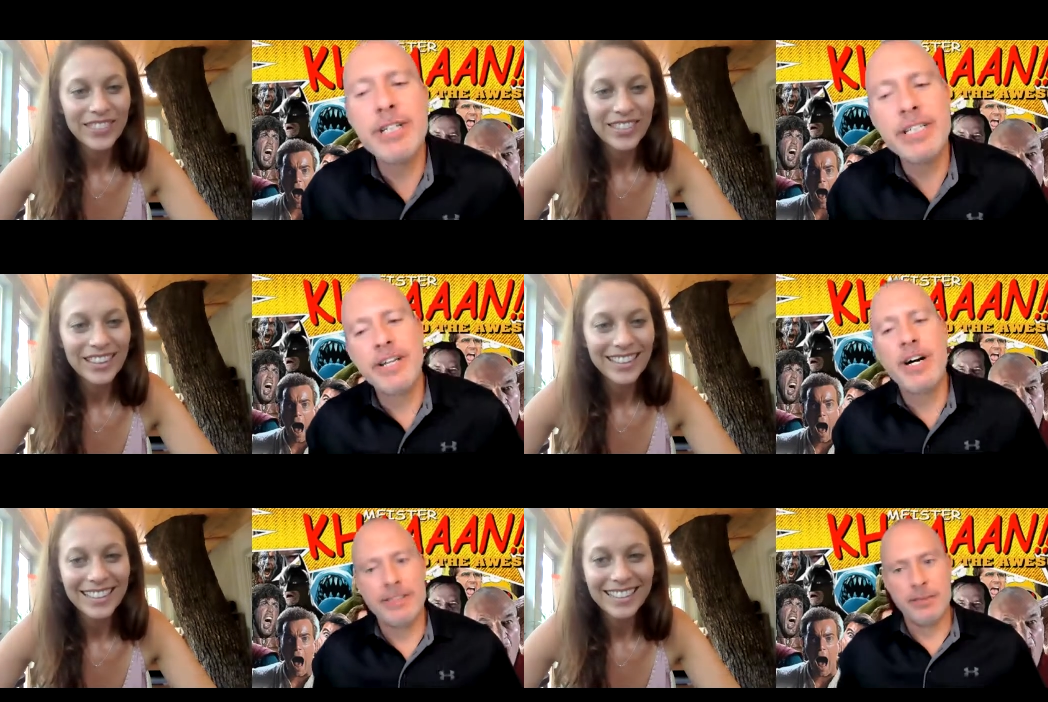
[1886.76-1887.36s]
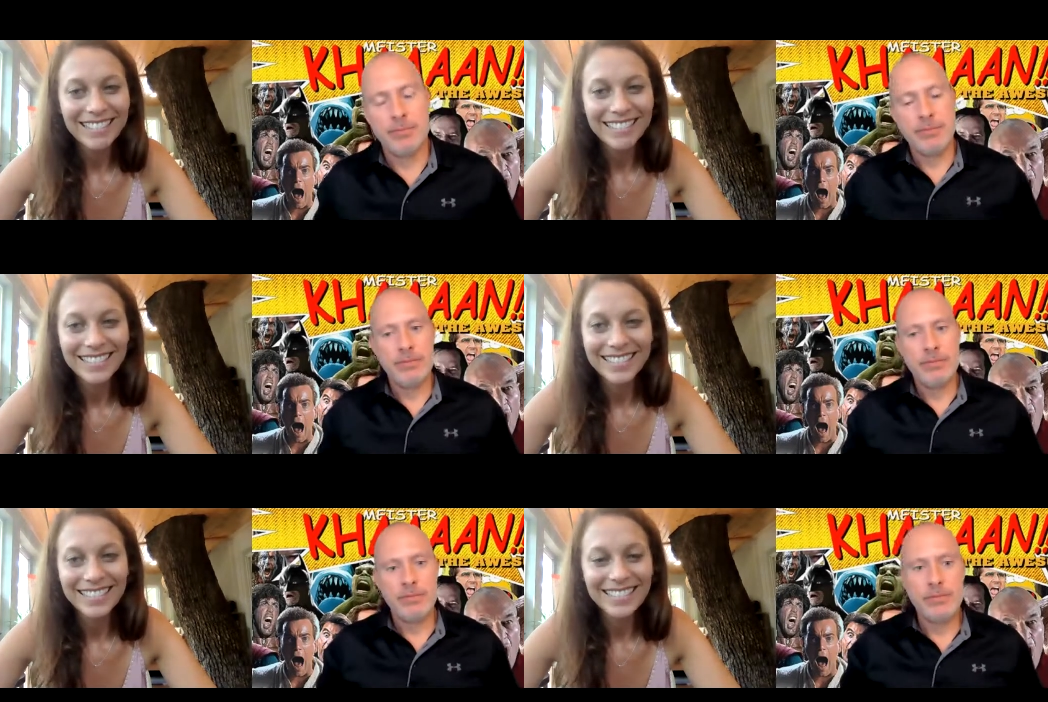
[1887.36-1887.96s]
Speaker 1: Emily's awesome.
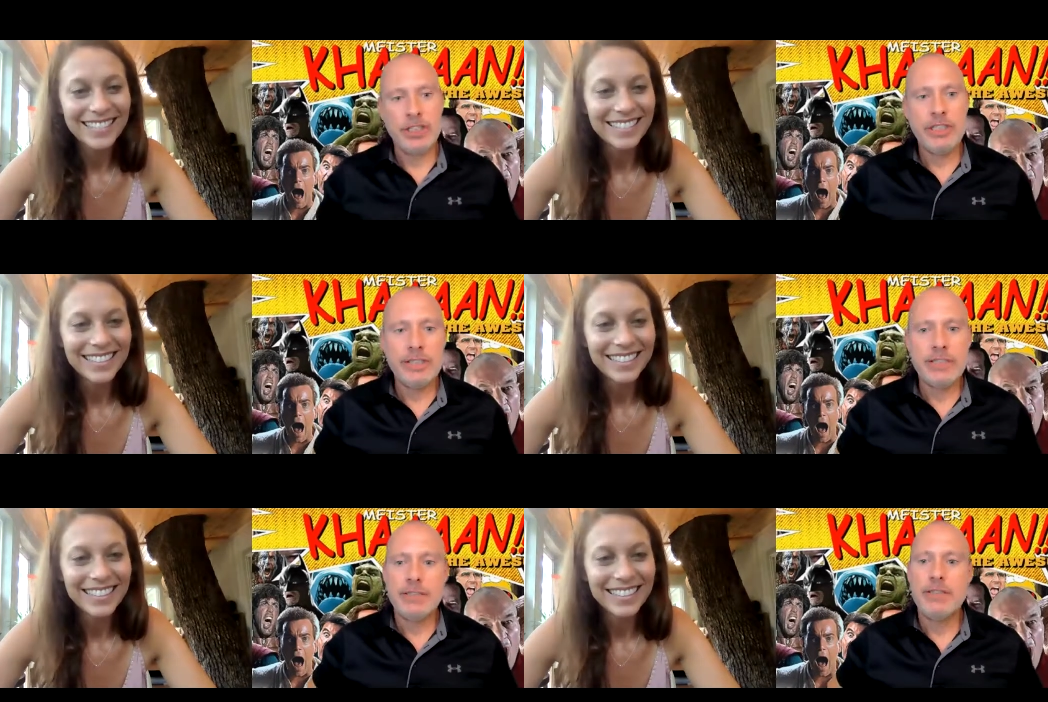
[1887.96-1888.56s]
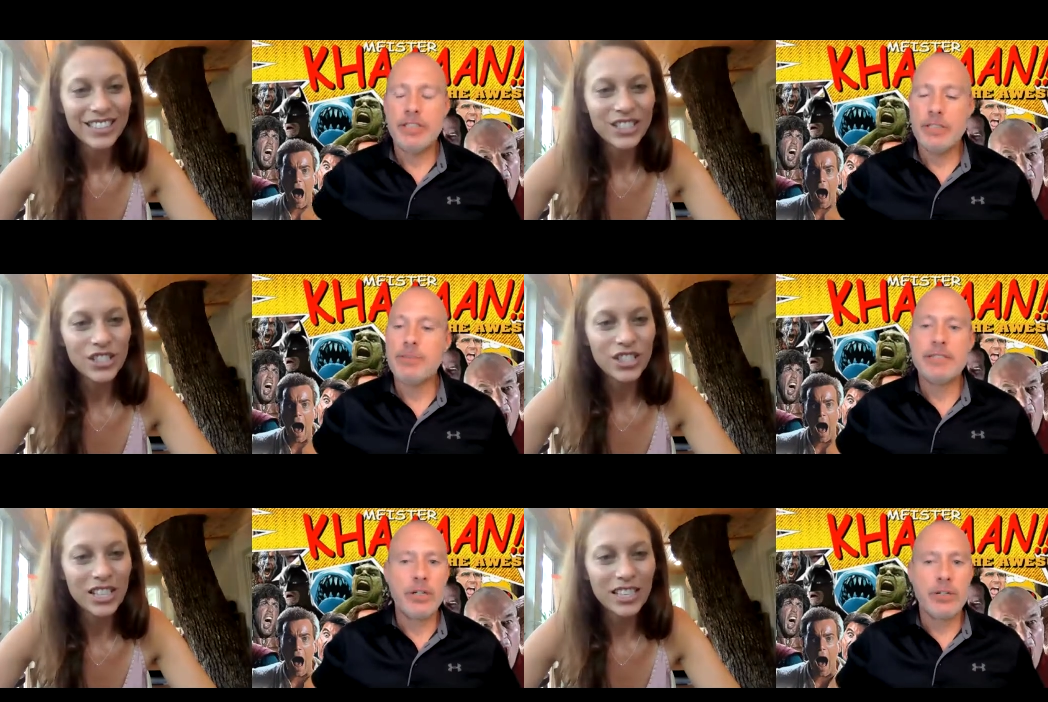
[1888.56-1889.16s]
She's done. She's
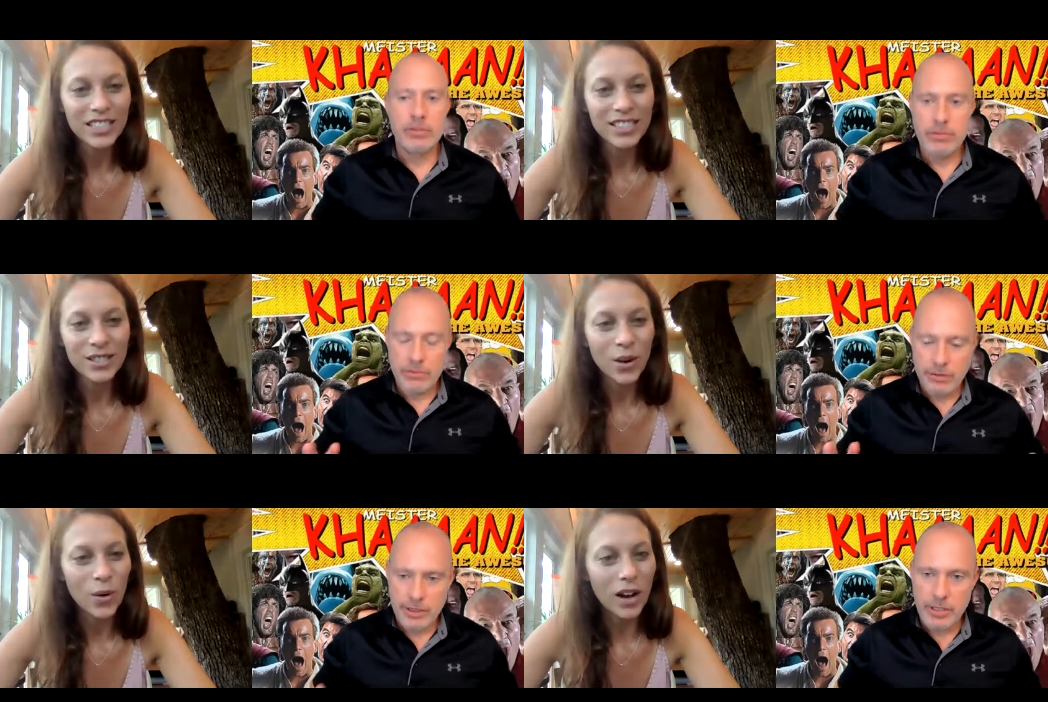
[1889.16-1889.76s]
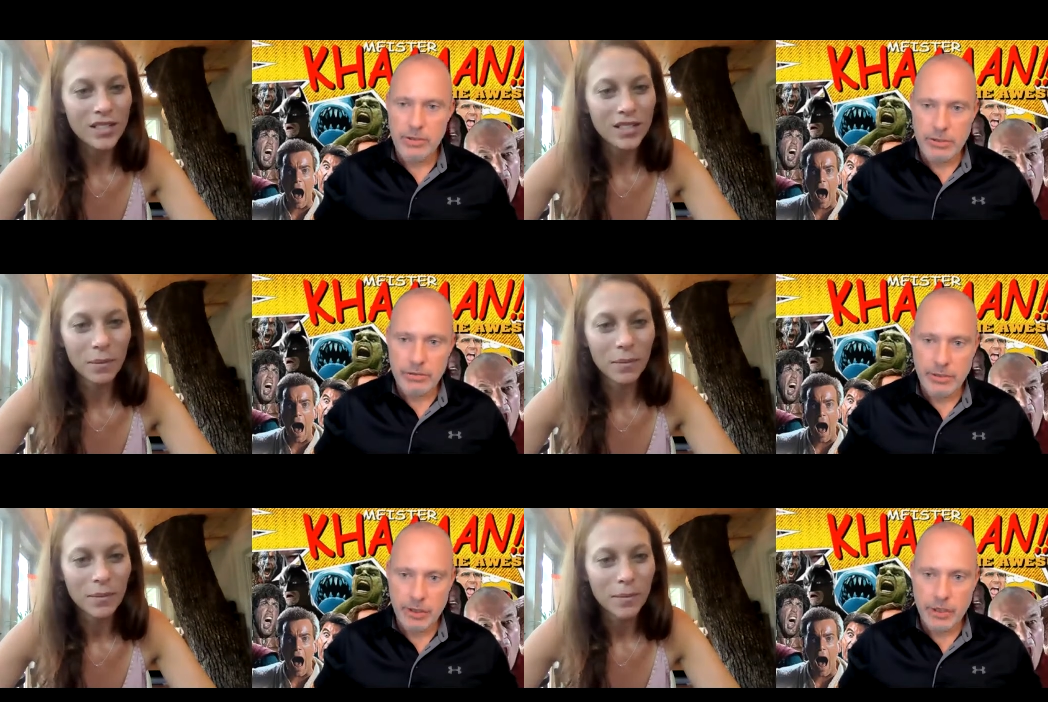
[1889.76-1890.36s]
been so so
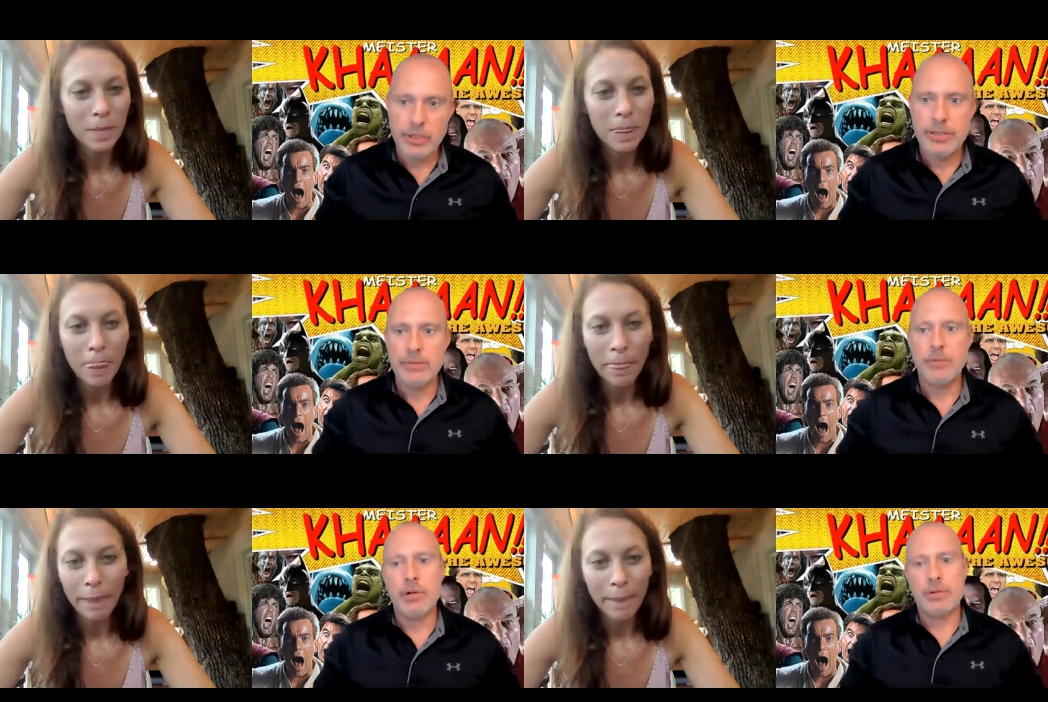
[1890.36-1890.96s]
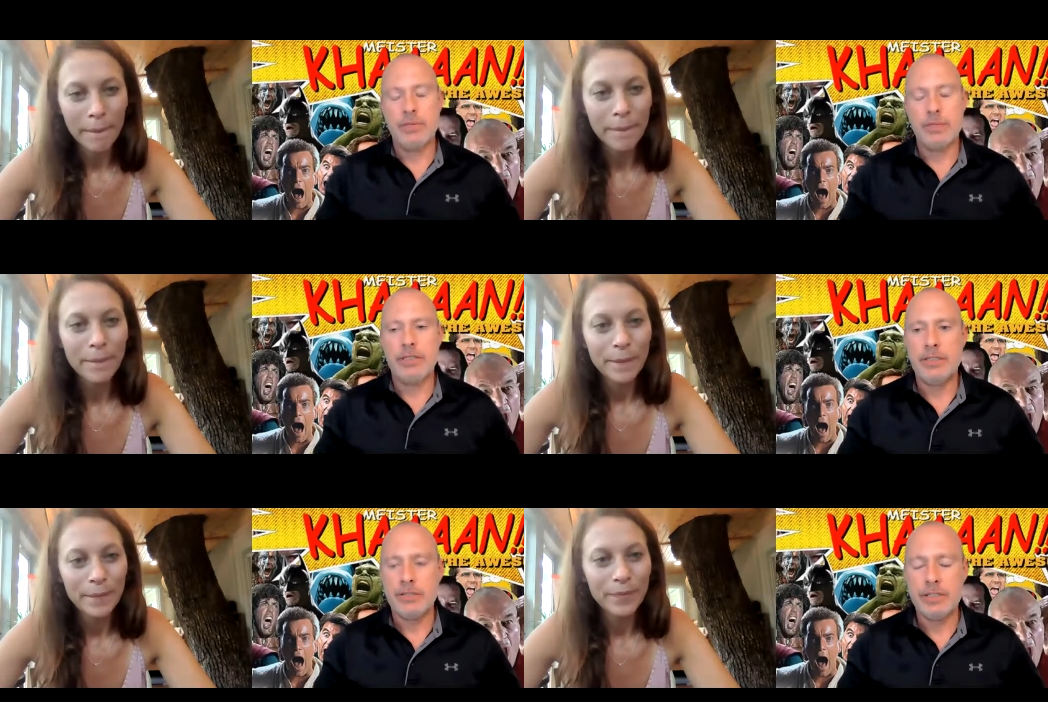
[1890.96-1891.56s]
good to work with.
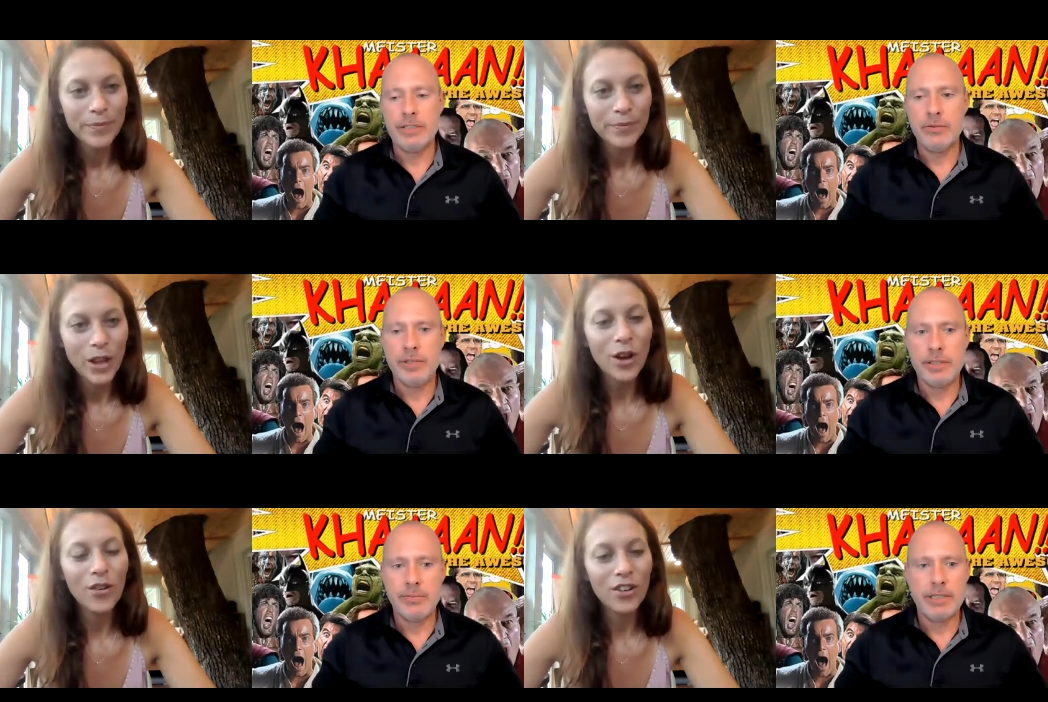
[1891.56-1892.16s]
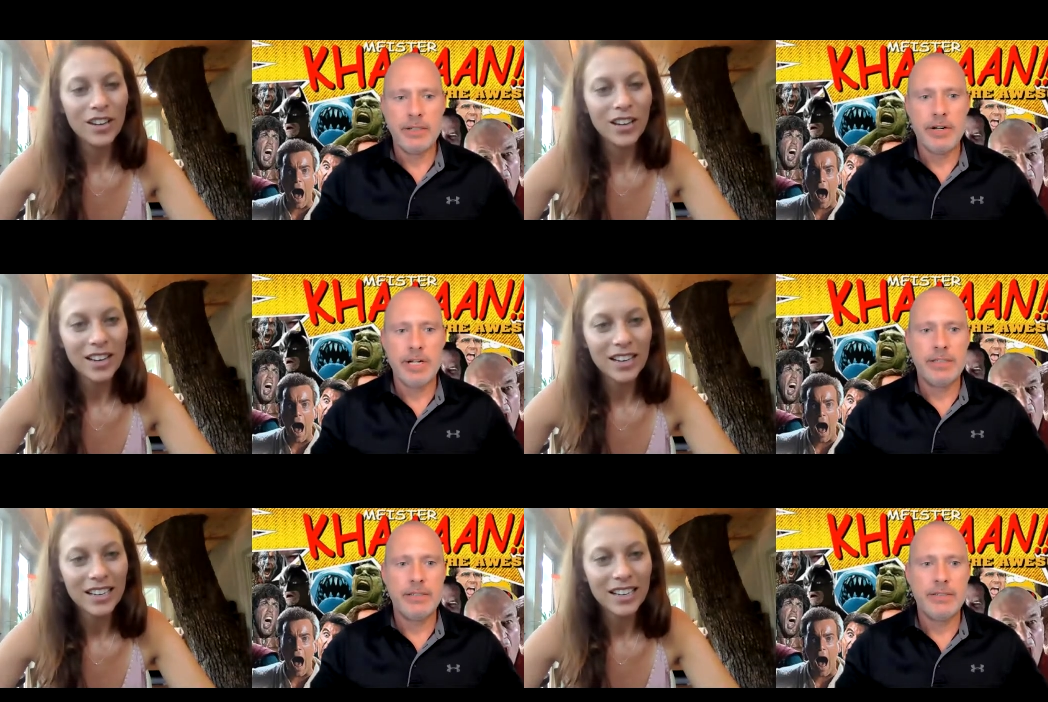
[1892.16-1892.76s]
She's she's oh, really.
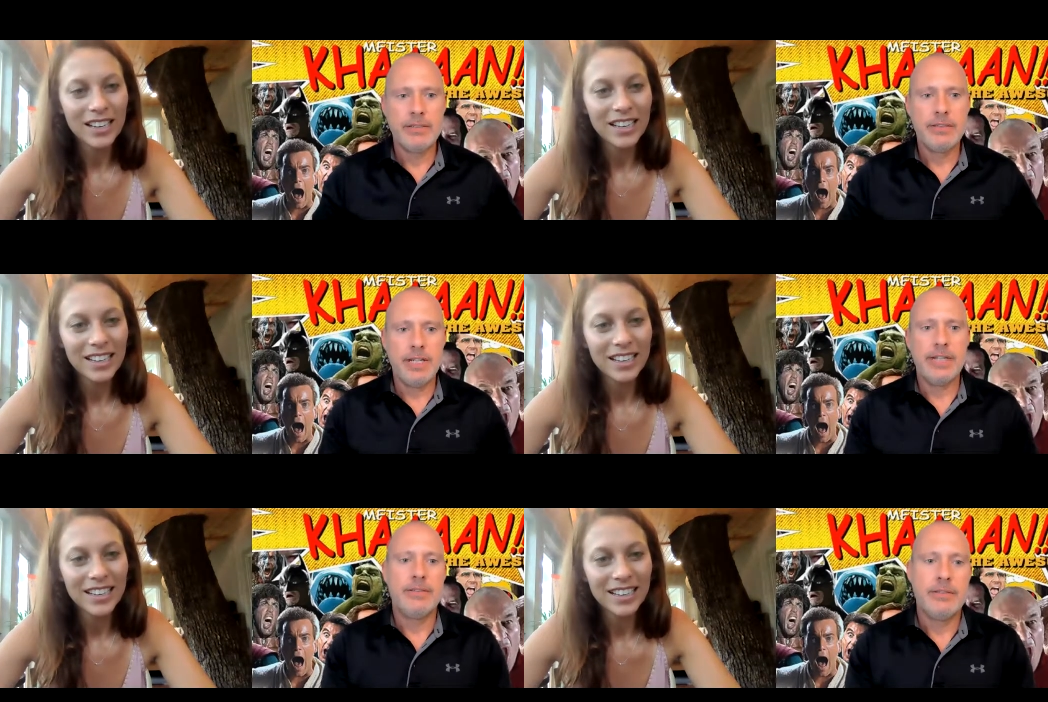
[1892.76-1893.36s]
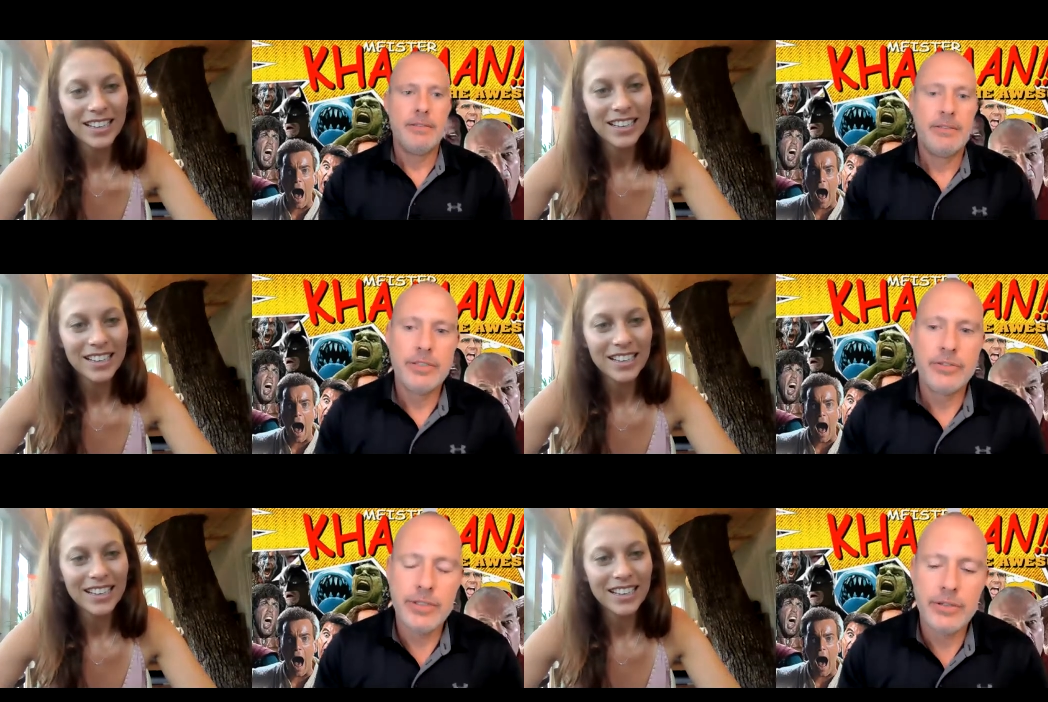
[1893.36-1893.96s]
Yeah.
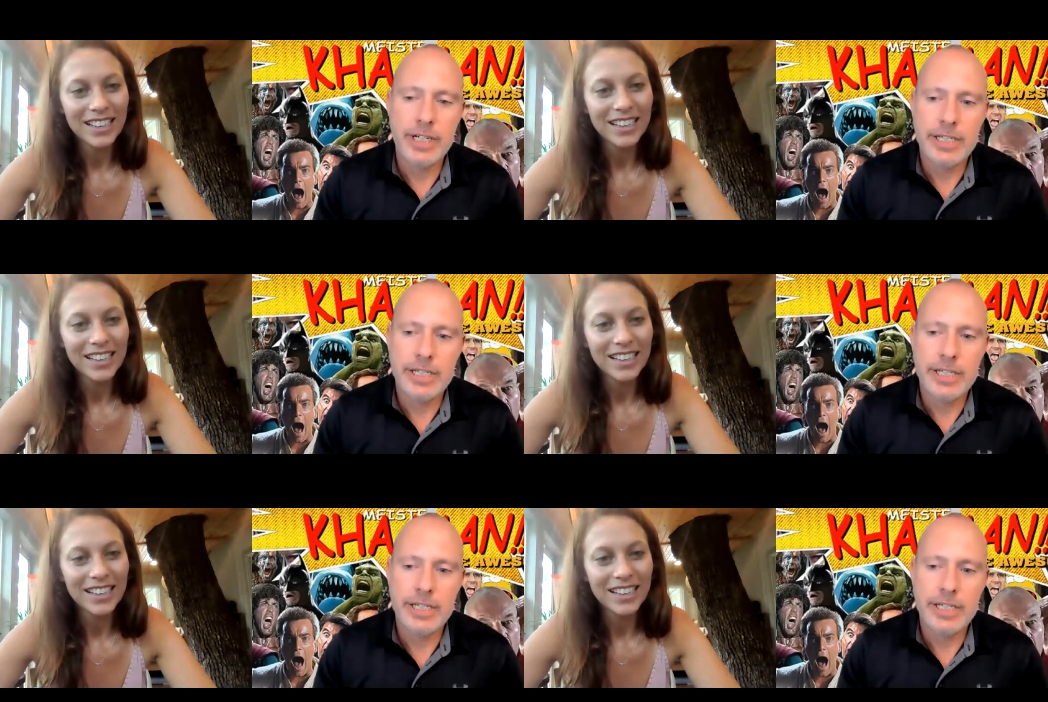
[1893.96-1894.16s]
She's so